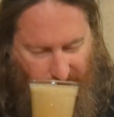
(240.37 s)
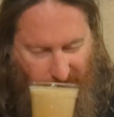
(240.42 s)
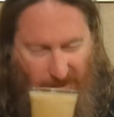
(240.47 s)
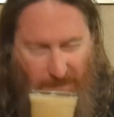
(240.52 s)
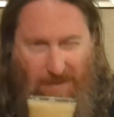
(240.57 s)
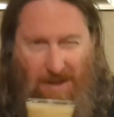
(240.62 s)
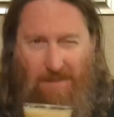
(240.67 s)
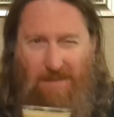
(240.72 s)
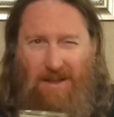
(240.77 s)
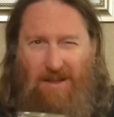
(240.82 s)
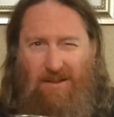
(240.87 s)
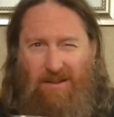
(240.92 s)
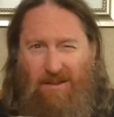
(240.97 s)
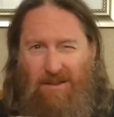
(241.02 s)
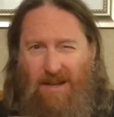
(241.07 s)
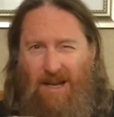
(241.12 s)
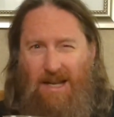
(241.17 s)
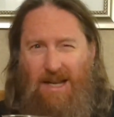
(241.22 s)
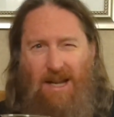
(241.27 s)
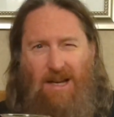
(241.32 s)
there might be a
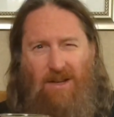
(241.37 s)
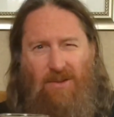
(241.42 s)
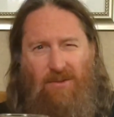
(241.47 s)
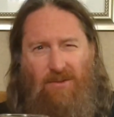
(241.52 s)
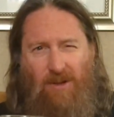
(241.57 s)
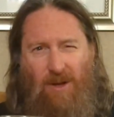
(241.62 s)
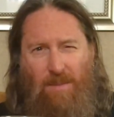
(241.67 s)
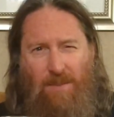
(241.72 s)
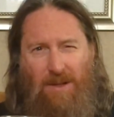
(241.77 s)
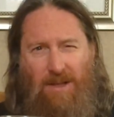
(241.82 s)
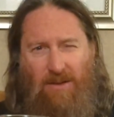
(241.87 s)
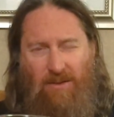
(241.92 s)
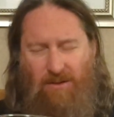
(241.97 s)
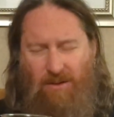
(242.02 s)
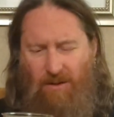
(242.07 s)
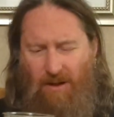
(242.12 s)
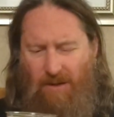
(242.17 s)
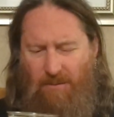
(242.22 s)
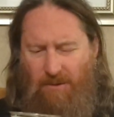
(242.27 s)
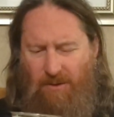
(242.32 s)
slight hint of soapiness
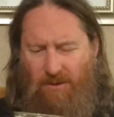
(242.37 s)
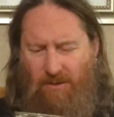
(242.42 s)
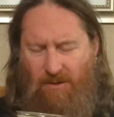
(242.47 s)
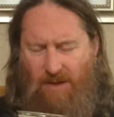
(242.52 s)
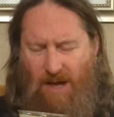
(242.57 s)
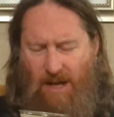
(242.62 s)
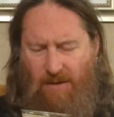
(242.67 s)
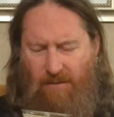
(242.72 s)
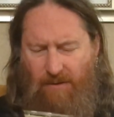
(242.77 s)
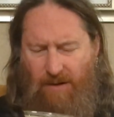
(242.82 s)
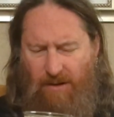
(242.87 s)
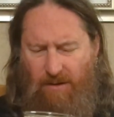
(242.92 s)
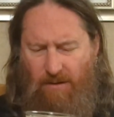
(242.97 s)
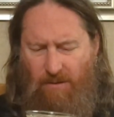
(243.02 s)
to it, which is kind of